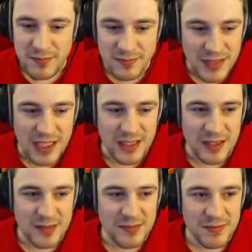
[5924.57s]
Yeah,
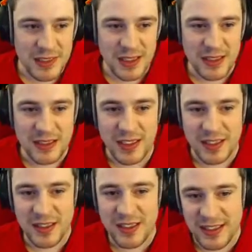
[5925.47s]
yeah,
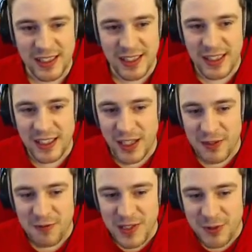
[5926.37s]
and I
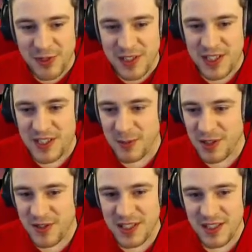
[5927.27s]
really want to see some of
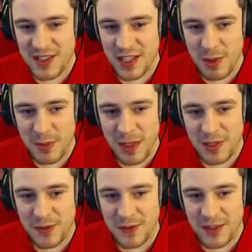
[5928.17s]
those things done. I mean, maybe
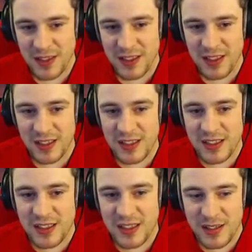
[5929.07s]
if
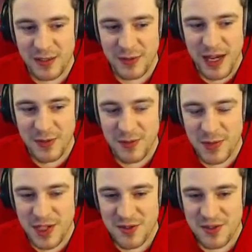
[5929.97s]

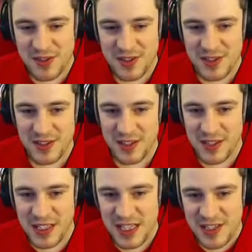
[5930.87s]
countermeasures
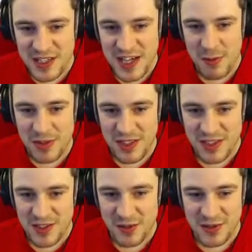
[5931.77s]
in ECM and things
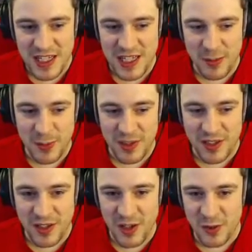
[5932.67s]
don't take up a
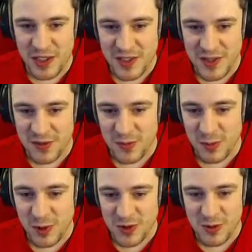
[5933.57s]
whole internal
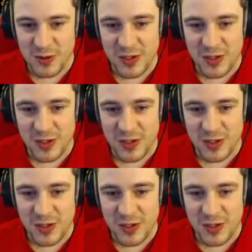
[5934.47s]
module,